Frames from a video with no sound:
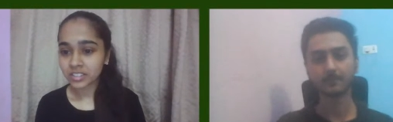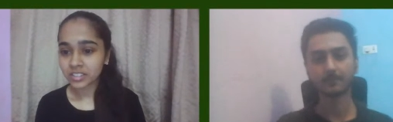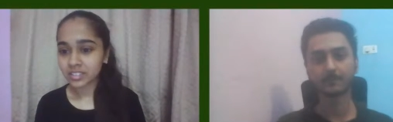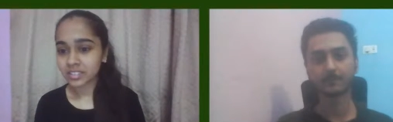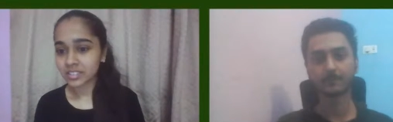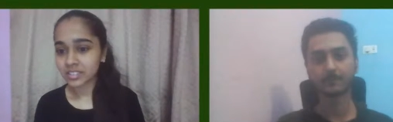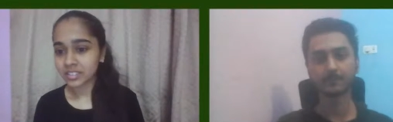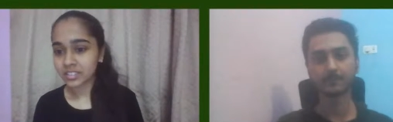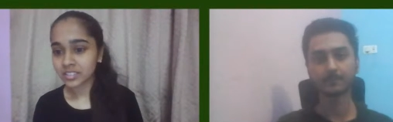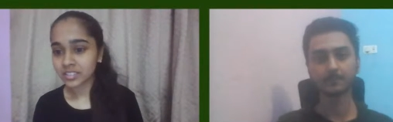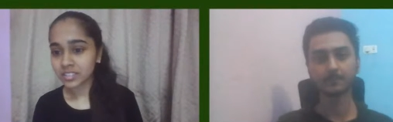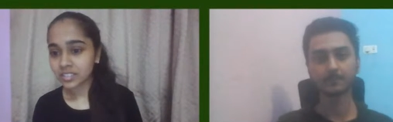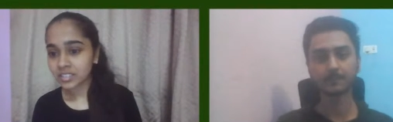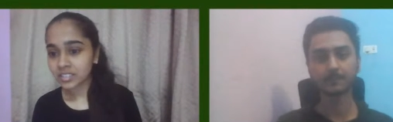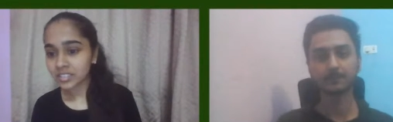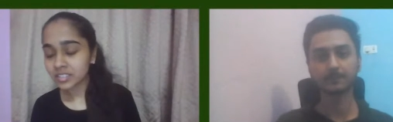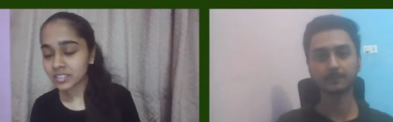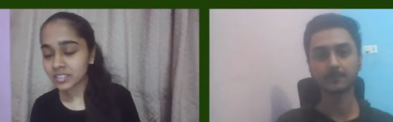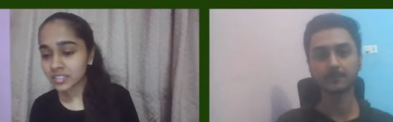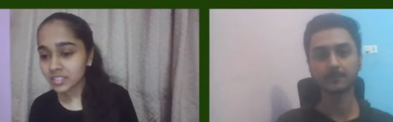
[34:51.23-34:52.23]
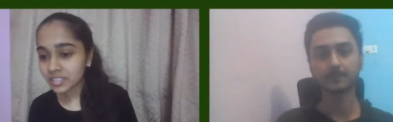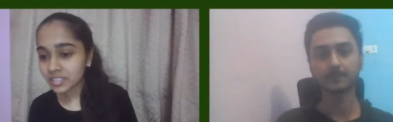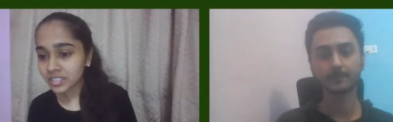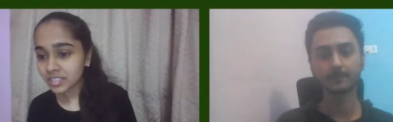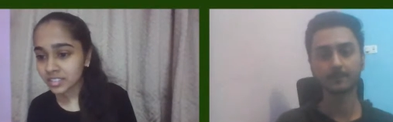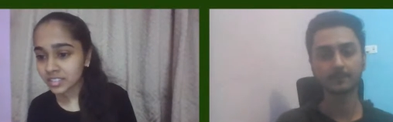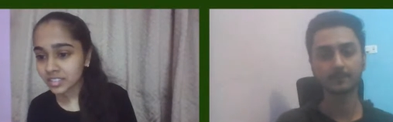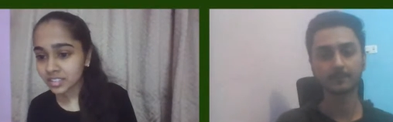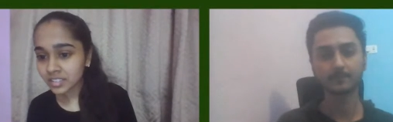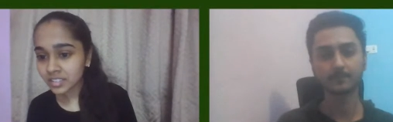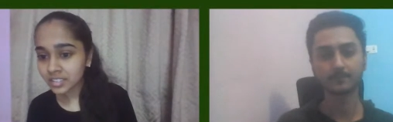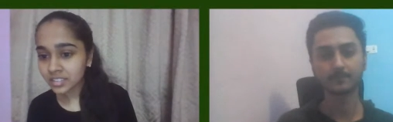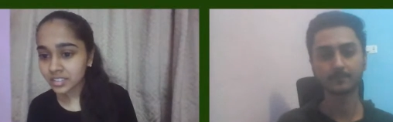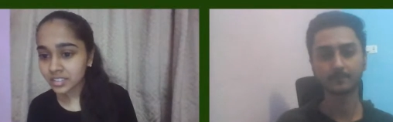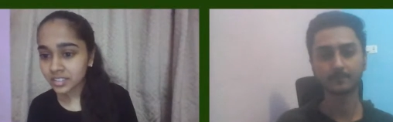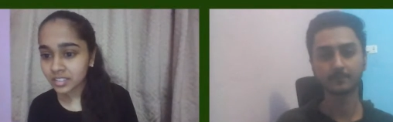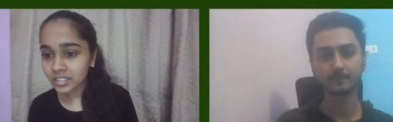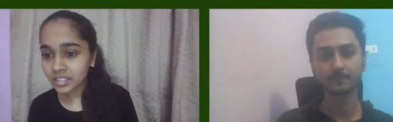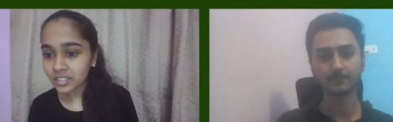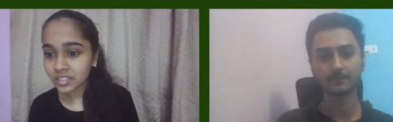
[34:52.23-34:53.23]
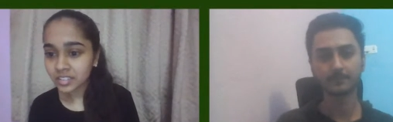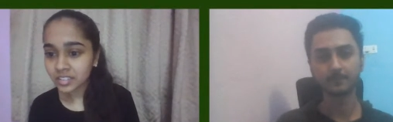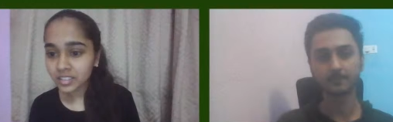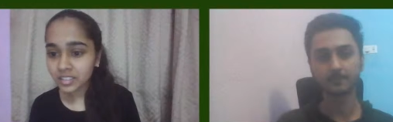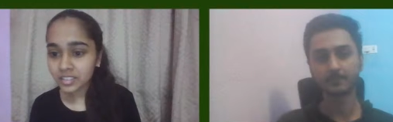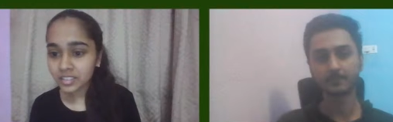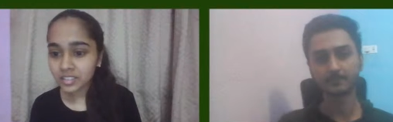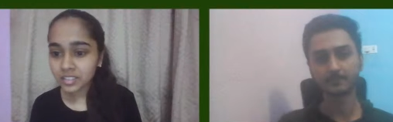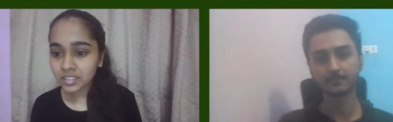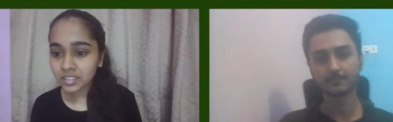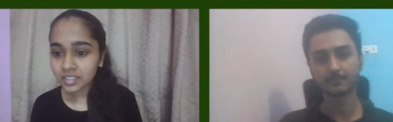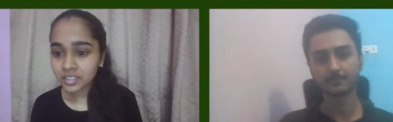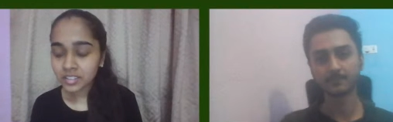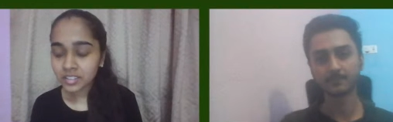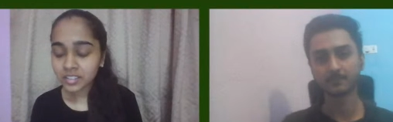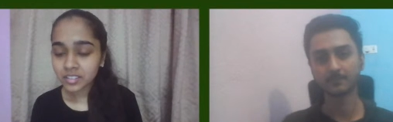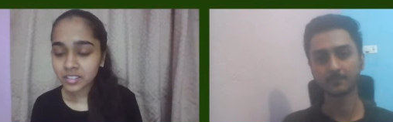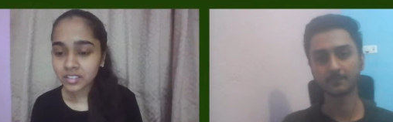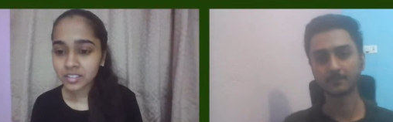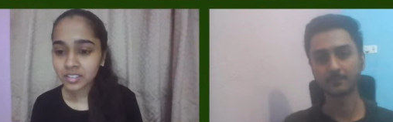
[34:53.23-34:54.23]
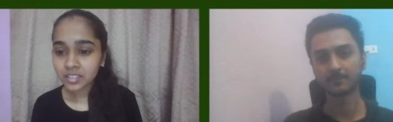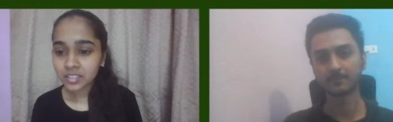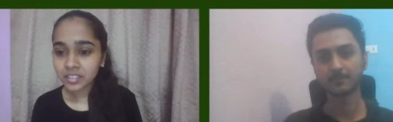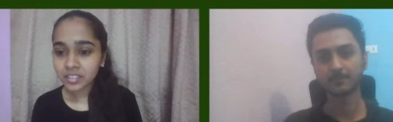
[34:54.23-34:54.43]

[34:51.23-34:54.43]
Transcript: No one is speaking in this clip.